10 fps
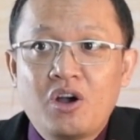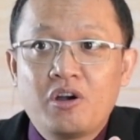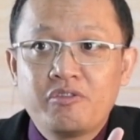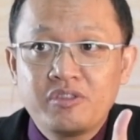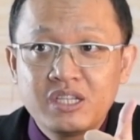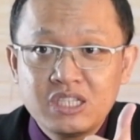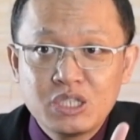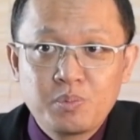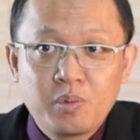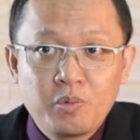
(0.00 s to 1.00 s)
of
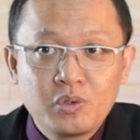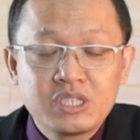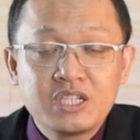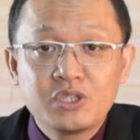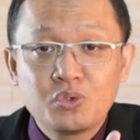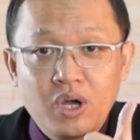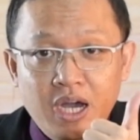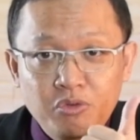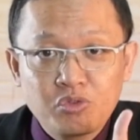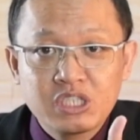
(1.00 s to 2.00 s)
thesis proposal to
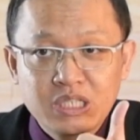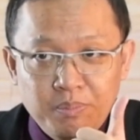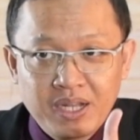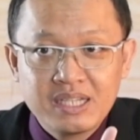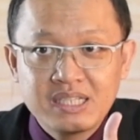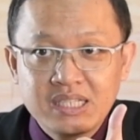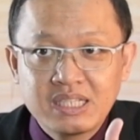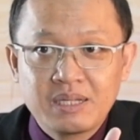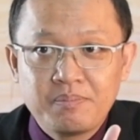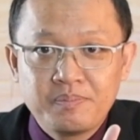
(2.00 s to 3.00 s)
our Spada
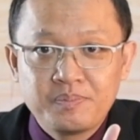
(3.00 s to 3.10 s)
system.